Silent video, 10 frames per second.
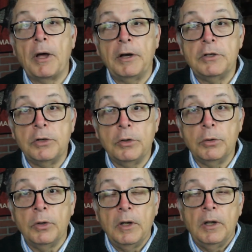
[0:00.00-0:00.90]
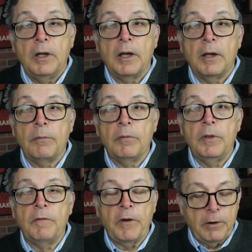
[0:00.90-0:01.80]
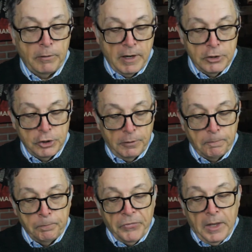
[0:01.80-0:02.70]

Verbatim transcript: onto the Federation